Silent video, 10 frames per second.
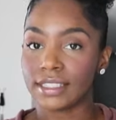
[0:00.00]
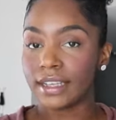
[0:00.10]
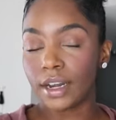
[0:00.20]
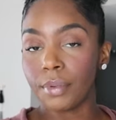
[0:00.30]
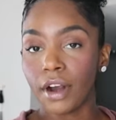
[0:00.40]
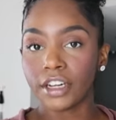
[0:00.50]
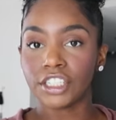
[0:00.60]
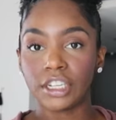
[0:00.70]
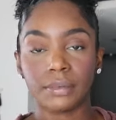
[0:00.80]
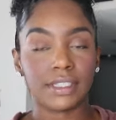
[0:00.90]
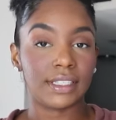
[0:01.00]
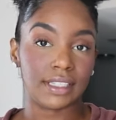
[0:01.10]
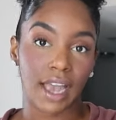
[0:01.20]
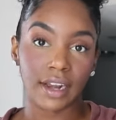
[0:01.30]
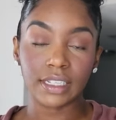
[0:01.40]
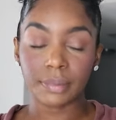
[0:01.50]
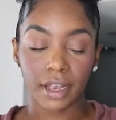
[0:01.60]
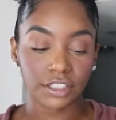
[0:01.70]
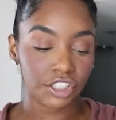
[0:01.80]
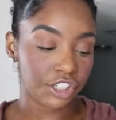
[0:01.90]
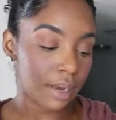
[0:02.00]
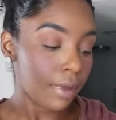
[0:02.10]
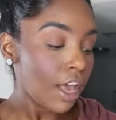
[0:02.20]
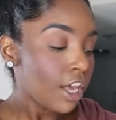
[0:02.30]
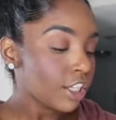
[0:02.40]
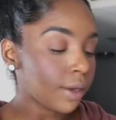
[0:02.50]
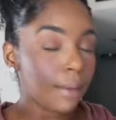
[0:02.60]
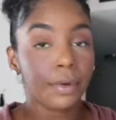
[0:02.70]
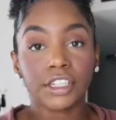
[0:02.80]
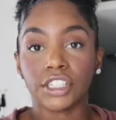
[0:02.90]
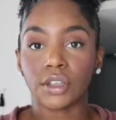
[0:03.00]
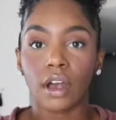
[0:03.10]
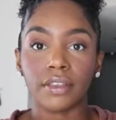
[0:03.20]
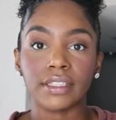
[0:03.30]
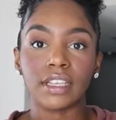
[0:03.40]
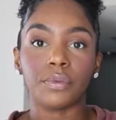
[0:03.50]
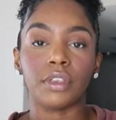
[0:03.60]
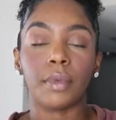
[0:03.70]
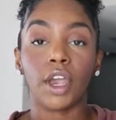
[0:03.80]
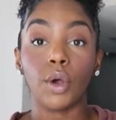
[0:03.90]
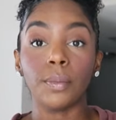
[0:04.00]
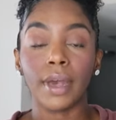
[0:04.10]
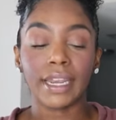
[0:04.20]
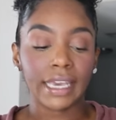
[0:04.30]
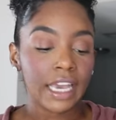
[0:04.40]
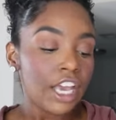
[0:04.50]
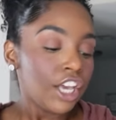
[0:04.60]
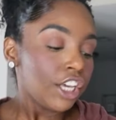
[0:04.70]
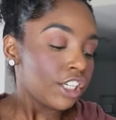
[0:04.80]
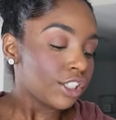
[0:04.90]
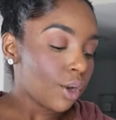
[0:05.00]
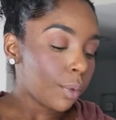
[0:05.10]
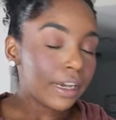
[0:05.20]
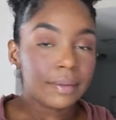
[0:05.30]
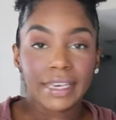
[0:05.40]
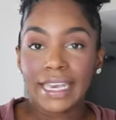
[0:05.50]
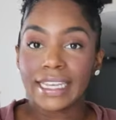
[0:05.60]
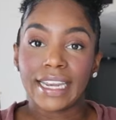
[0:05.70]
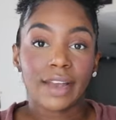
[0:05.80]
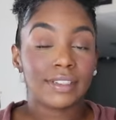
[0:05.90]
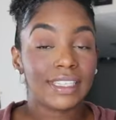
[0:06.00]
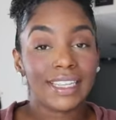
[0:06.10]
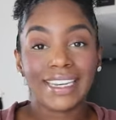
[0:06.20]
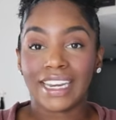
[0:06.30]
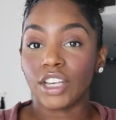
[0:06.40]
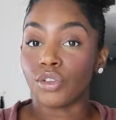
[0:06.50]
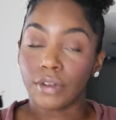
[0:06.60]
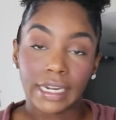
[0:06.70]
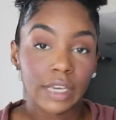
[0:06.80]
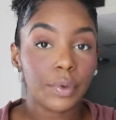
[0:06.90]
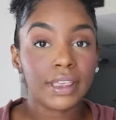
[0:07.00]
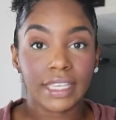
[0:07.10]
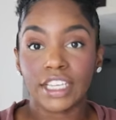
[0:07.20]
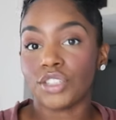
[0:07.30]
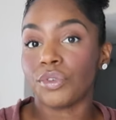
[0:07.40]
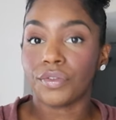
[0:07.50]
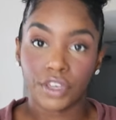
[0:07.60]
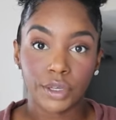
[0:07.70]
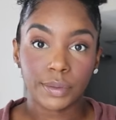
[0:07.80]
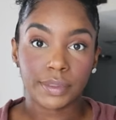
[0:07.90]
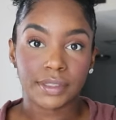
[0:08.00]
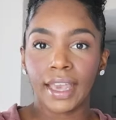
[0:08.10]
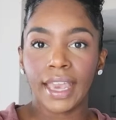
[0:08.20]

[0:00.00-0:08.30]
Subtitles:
is not a partnership, this is not a sponsorship, so I purchase all this stuff with my own money. So we're gonna be getting down to the nitty gritty with these reviews.